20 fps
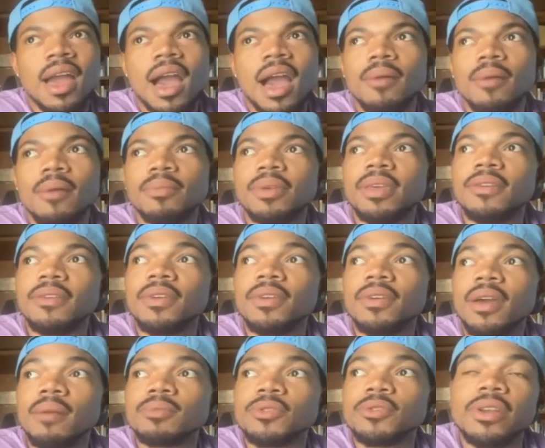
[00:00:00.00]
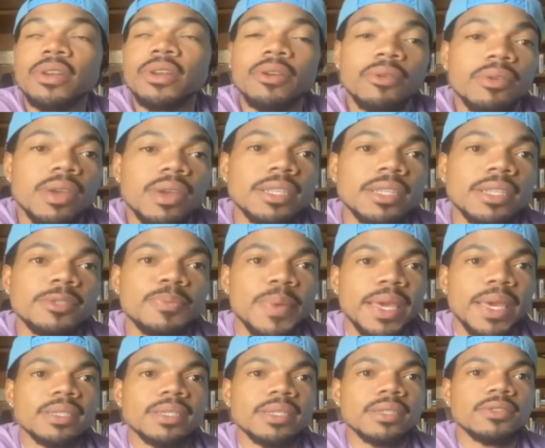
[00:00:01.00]
trying to create
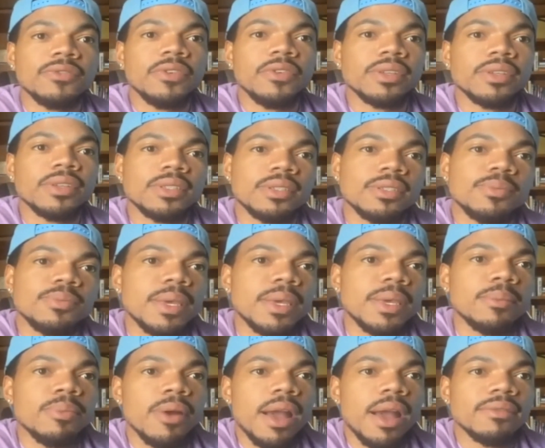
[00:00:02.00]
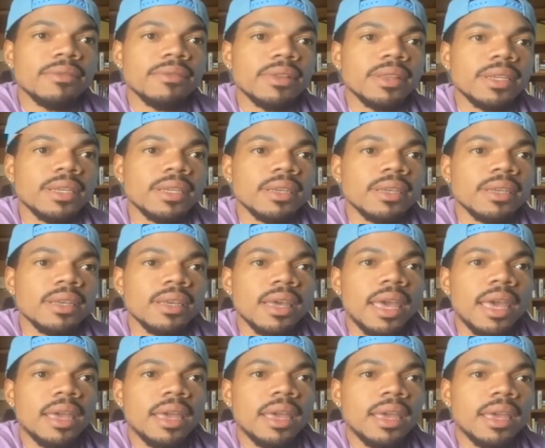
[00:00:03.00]
spaces for us to speak privately
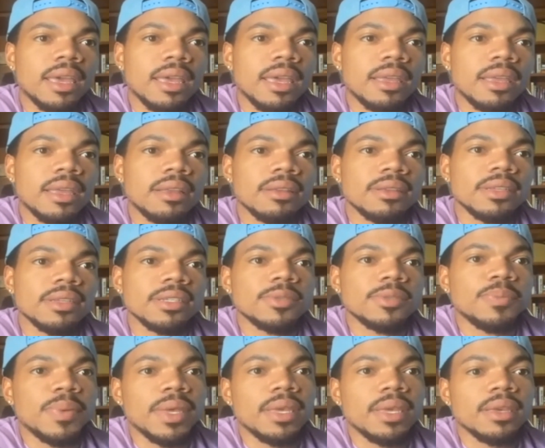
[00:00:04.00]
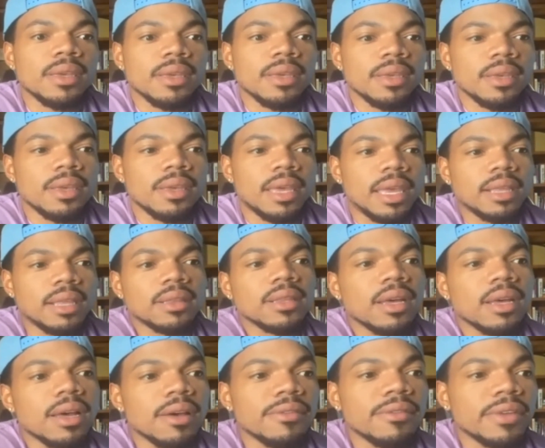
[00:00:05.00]
and to speak in
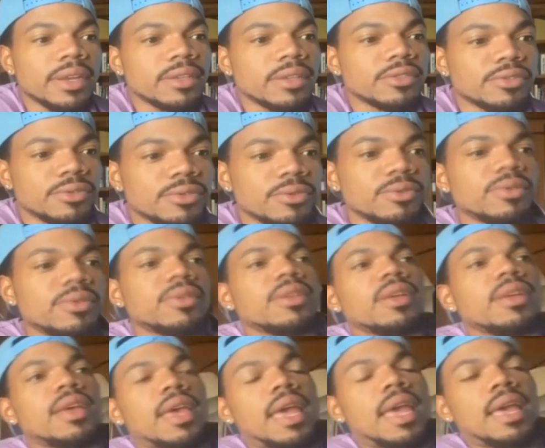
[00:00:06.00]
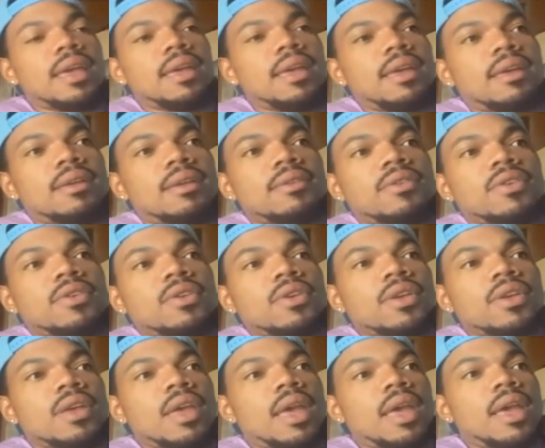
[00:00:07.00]
love and in truth, and
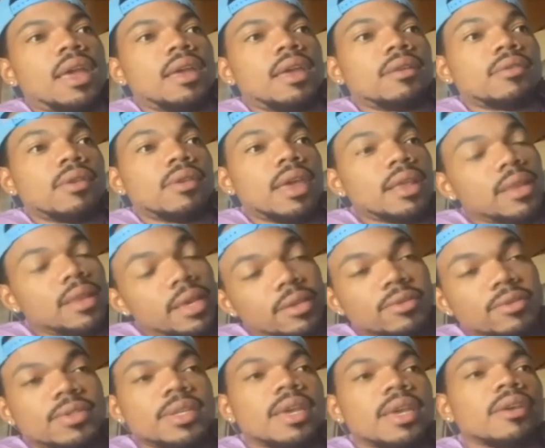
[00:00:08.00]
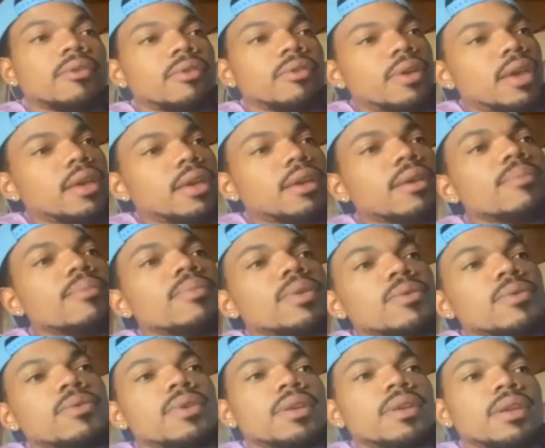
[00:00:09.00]
like you said, create
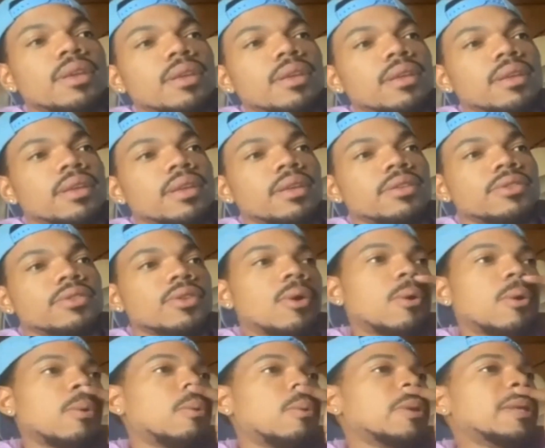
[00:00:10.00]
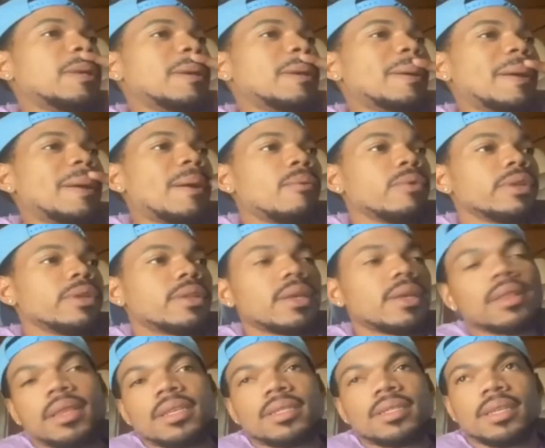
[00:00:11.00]
community. So we
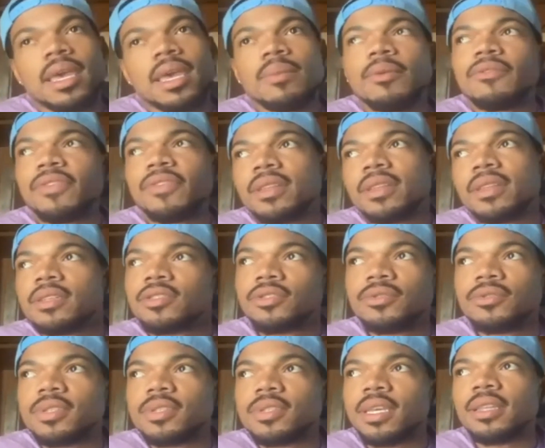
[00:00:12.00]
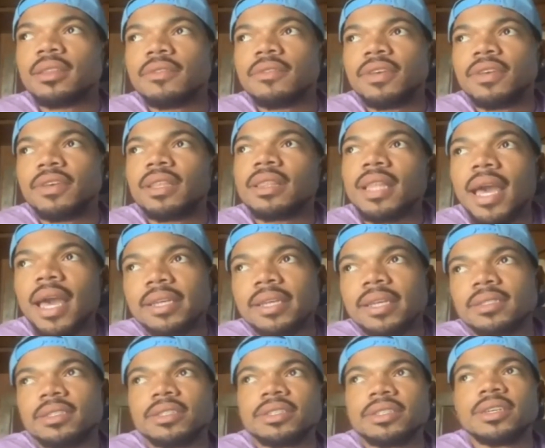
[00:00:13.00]
did the same event, this Juneteenth event
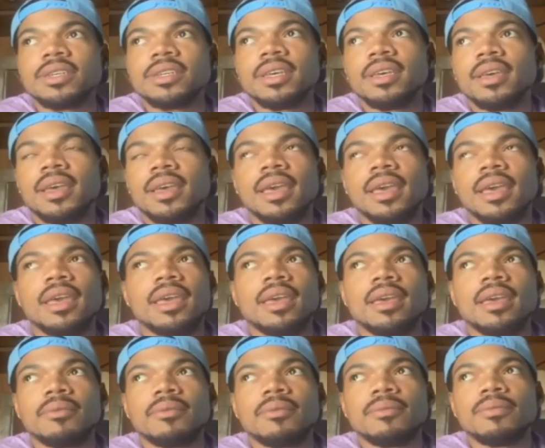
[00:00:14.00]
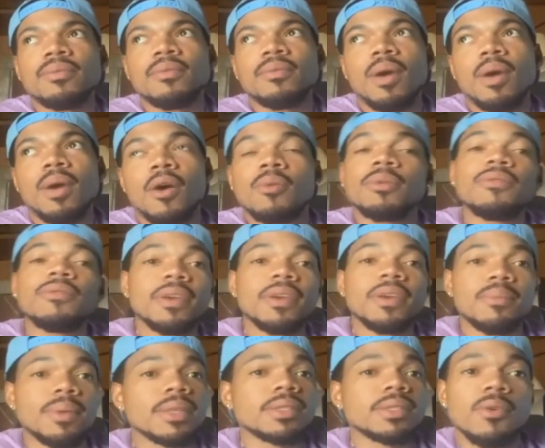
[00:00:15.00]
last year, and my homie
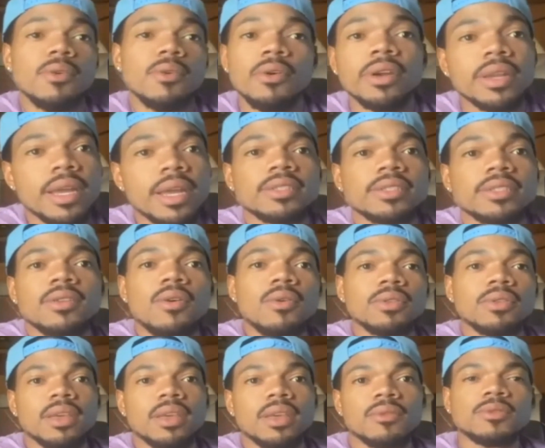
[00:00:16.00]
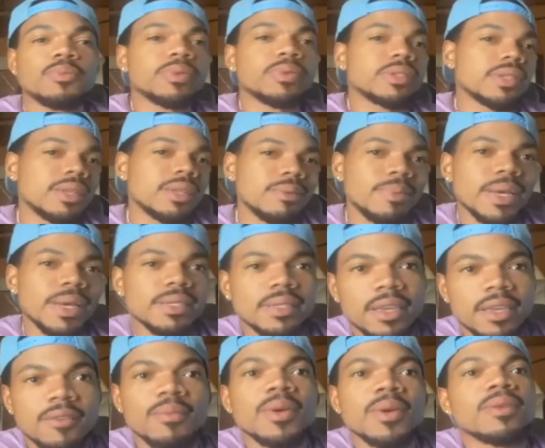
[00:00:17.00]
Vic Mensa organized the whole thing. It was presented by
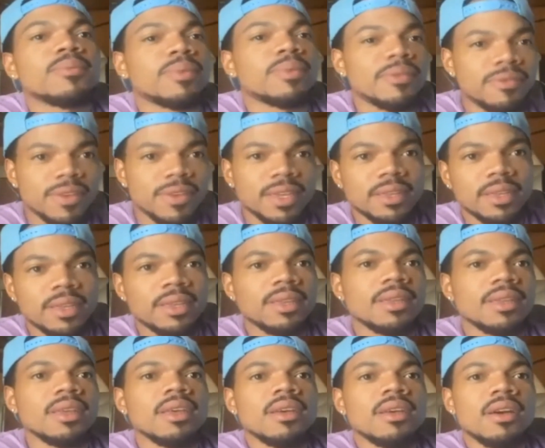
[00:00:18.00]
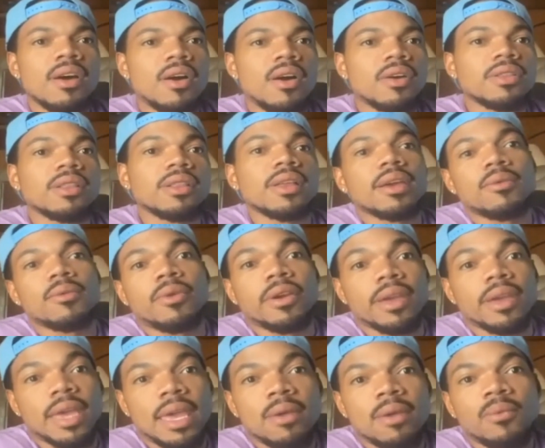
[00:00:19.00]
Save Money, but Vic did all the
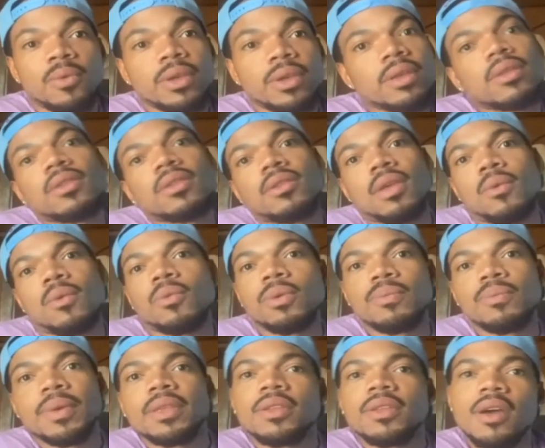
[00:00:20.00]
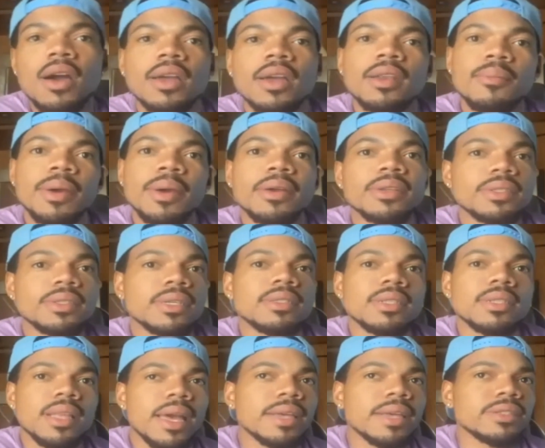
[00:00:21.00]
legwork, and we've been talking about it
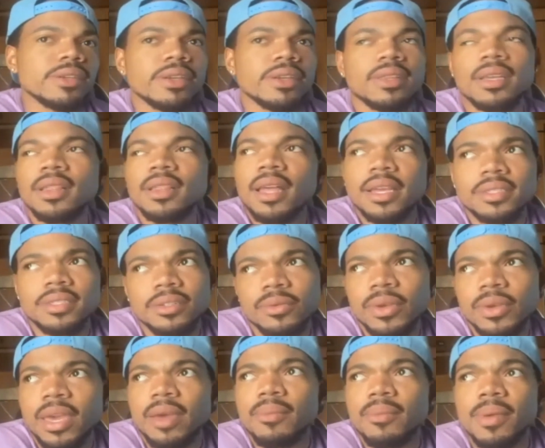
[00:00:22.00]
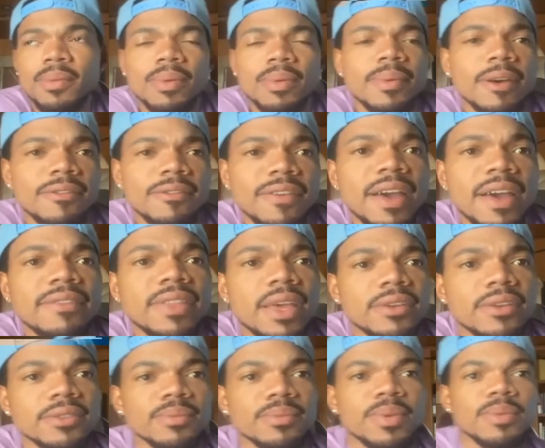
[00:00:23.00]
since last year. I think last year we had maybe about
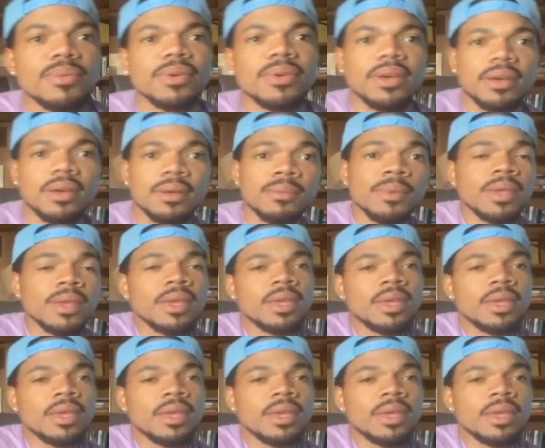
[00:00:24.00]
5,000 people come.